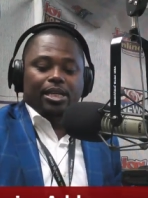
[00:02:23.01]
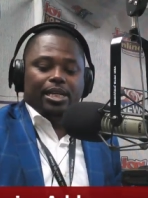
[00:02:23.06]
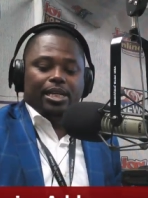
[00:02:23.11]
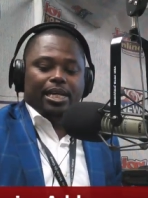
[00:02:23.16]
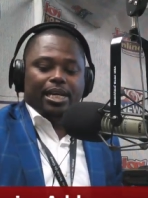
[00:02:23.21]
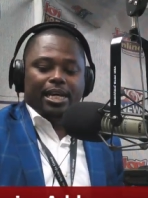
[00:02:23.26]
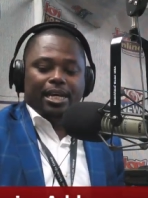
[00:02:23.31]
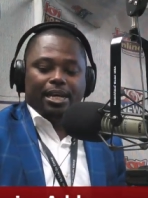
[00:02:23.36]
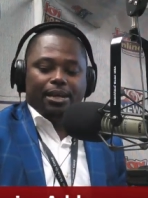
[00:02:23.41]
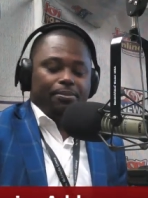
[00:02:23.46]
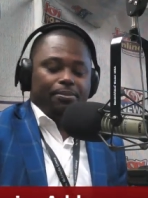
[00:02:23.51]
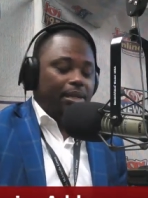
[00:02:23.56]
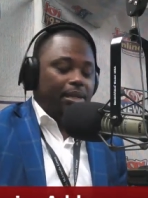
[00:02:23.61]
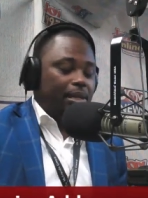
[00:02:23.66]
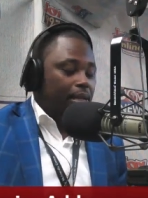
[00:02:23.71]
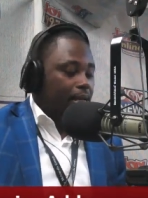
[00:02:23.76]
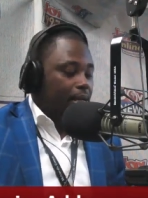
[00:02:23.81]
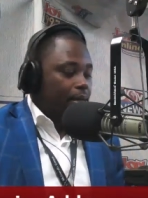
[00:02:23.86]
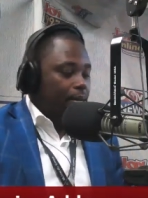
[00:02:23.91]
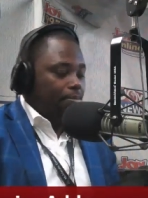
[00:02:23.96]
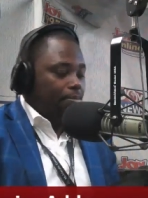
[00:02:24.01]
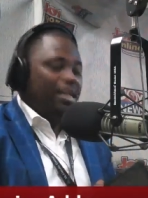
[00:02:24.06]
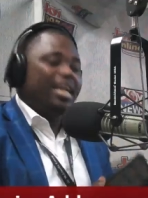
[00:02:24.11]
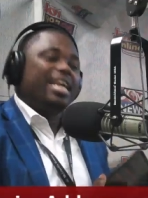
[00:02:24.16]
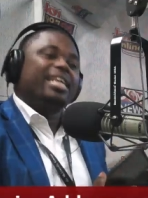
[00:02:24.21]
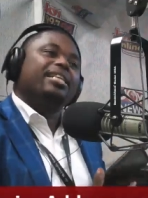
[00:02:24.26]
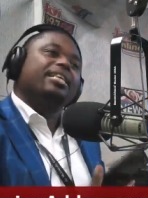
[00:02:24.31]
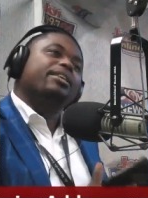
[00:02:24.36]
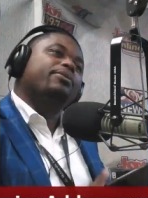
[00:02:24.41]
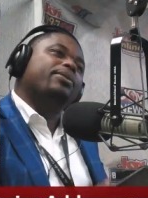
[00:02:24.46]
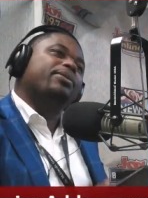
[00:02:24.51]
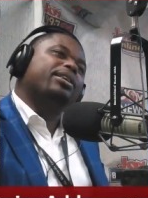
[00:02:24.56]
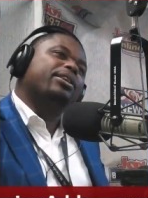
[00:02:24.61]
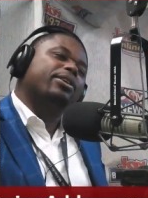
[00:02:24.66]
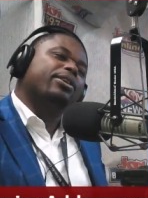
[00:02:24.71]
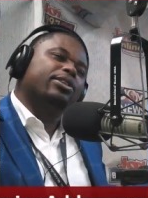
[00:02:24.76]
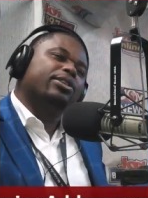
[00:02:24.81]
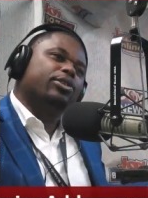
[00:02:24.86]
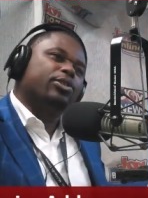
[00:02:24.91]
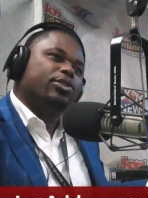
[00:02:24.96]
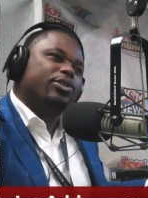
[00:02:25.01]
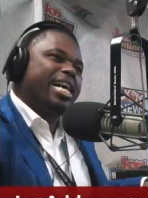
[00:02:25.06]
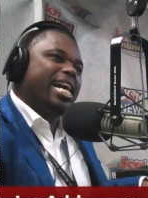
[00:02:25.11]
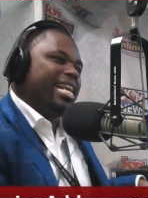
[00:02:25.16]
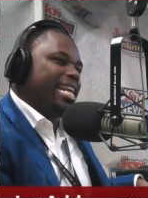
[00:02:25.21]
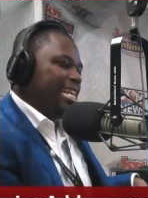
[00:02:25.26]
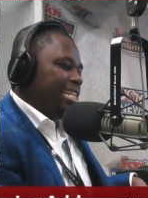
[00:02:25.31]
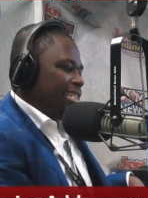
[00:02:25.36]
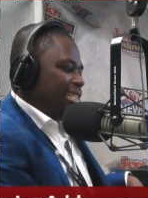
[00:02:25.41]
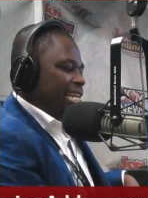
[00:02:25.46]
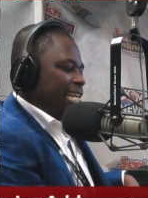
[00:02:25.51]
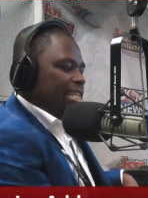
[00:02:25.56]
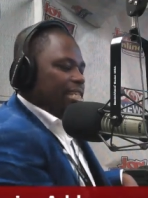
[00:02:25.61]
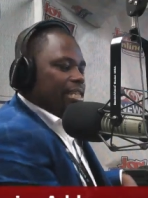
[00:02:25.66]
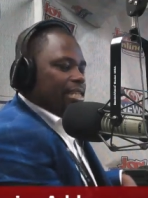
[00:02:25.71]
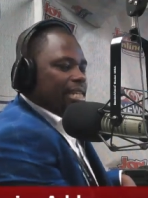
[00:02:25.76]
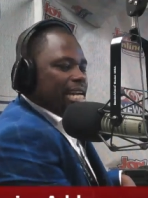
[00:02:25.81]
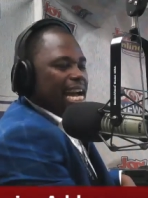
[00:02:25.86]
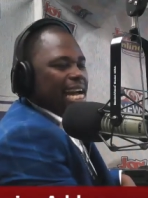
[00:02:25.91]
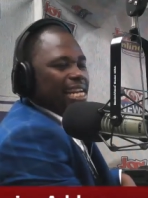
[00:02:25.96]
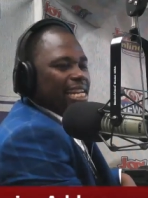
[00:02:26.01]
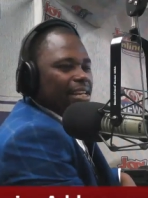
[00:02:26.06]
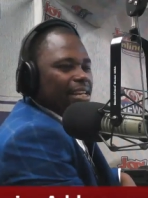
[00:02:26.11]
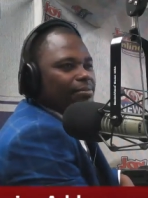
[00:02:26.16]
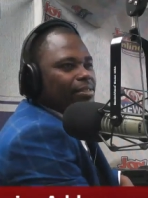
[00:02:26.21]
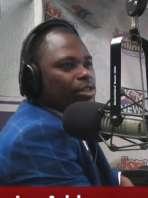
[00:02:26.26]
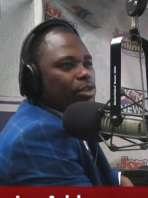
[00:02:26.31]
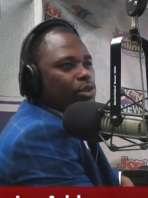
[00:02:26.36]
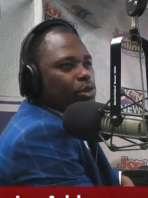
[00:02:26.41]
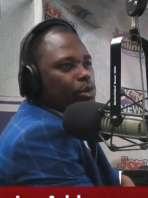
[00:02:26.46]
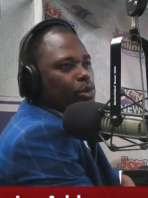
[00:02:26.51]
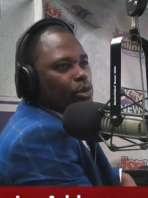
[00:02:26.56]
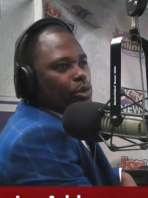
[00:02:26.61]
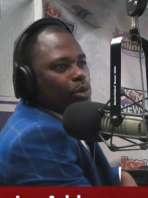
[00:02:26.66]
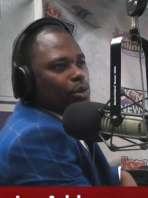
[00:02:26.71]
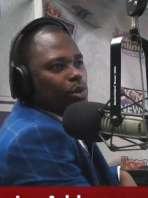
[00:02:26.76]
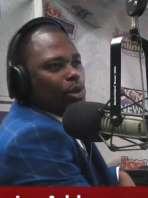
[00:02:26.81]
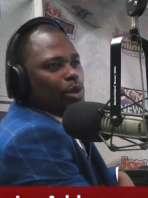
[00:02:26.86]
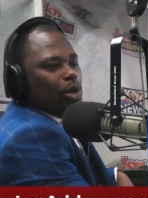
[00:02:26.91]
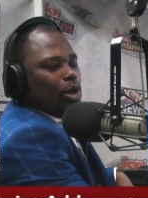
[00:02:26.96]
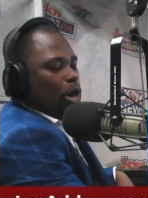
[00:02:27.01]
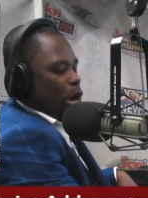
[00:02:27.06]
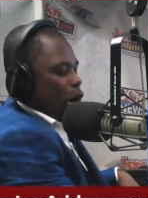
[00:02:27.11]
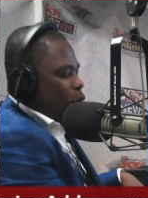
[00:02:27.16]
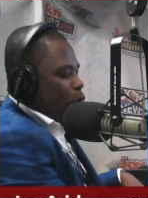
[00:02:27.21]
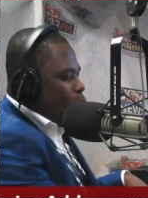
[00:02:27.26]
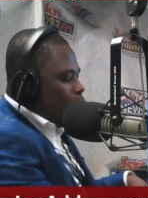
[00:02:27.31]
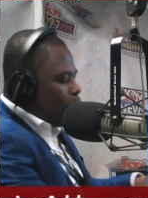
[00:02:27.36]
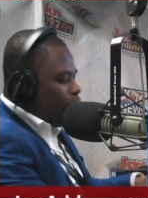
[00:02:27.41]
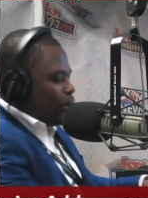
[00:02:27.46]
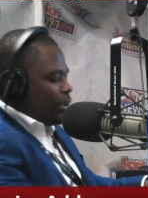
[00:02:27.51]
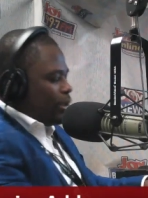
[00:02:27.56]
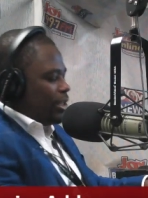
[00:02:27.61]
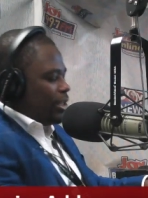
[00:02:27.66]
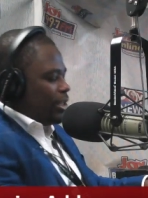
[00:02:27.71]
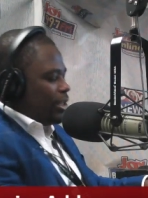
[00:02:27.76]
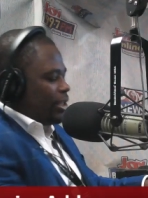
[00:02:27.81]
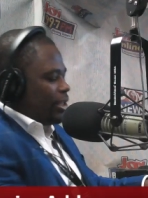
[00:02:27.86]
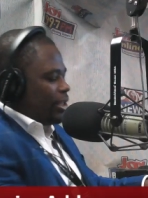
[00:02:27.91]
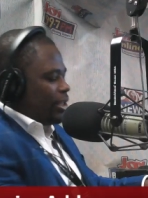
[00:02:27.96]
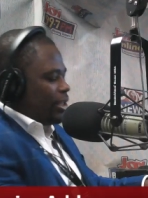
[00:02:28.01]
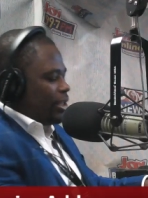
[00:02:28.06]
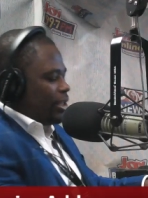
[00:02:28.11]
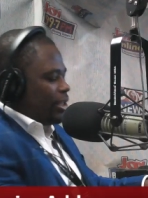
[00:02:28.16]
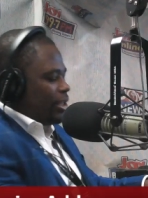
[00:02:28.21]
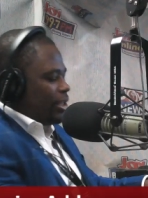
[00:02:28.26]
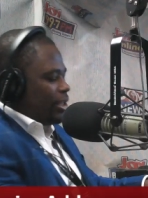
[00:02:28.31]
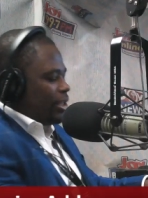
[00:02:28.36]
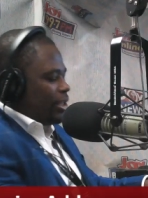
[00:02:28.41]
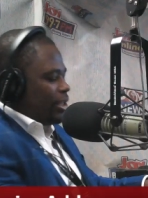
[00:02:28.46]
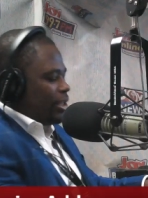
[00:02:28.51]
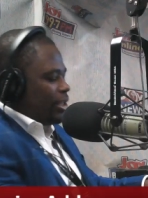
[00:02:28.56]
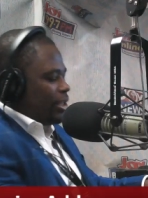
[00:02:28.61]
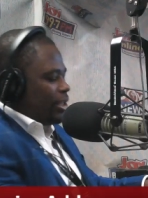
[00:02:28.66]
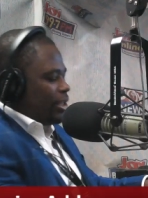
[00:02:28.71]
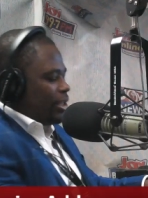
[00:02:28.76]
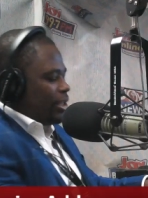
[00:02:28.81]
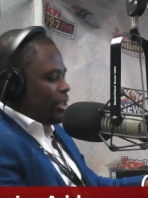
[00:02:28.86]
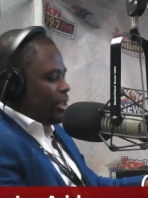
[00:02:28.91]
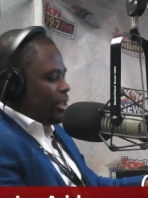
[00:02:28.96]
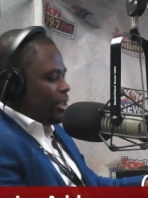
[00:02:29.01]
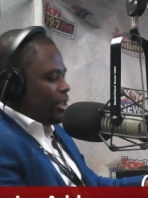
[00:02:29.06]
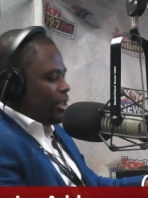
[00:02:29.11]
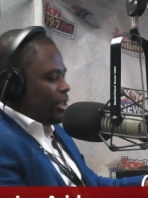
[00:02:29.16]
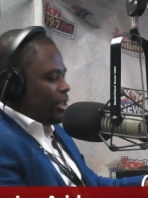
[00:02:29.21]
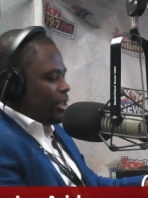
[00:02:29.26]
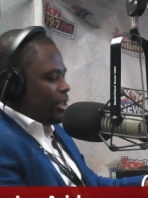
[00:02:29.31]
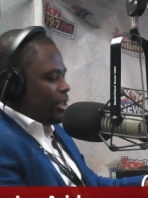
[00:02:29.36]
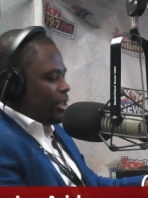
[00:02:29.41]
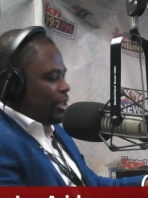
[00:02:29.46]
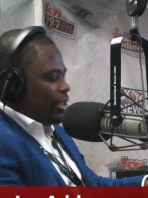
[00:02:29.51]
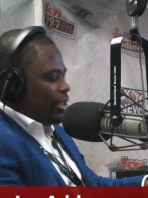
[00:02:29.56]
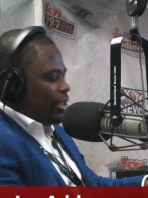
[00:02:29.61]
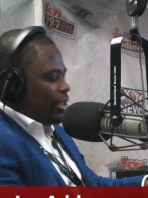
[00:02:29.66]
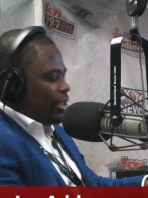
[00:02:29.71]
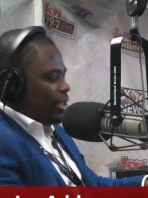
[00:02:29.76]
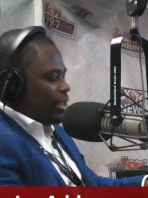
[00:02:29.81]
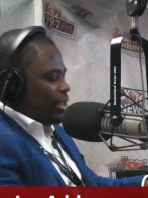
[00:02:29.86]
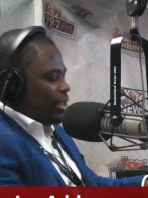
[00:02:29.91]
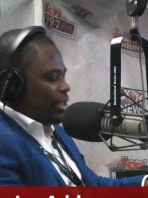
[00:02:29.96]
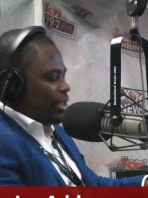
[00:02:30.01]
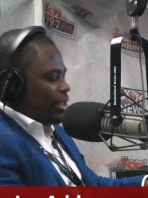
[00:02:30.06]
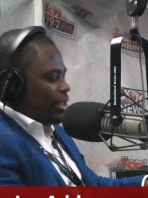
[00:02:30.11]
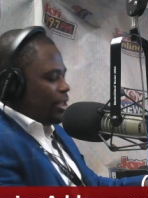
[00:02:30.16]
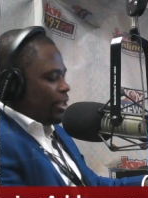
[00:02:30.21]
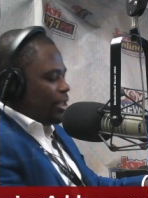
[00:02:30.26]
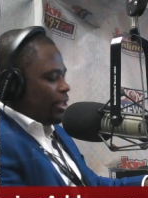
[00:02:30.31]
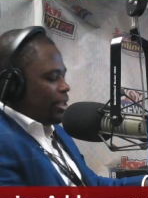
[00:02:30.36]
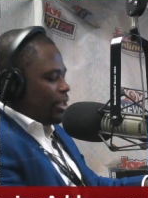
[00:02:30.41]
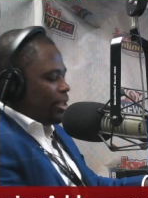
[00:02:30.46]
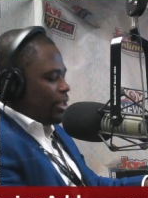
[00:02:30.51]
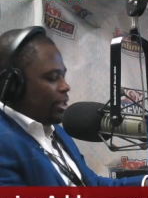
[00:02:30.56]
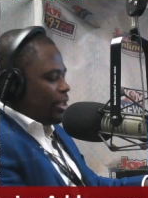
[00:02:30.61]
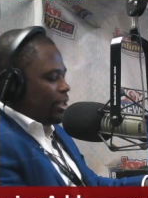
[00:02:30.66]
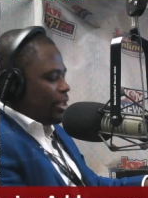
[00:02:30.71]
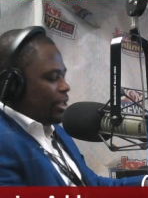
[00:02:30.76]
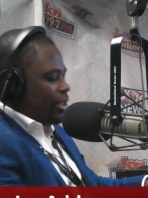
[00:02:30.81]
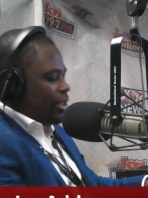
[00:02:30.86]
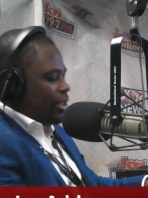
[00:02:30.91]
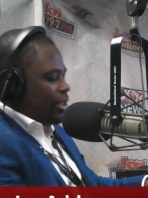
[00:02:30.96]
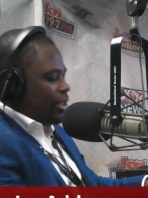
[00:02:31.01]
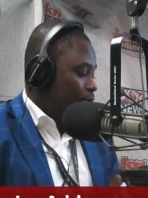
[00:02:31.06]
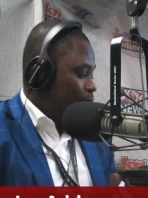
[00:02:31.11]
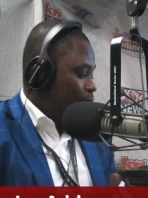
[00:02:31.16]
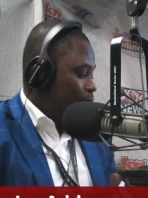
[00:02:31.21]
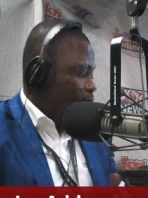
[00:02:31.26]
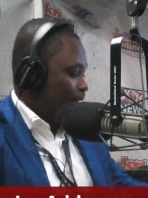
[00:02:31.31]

Um, but I think we're going to try and extend it and even do only females in the month of uh, April as well.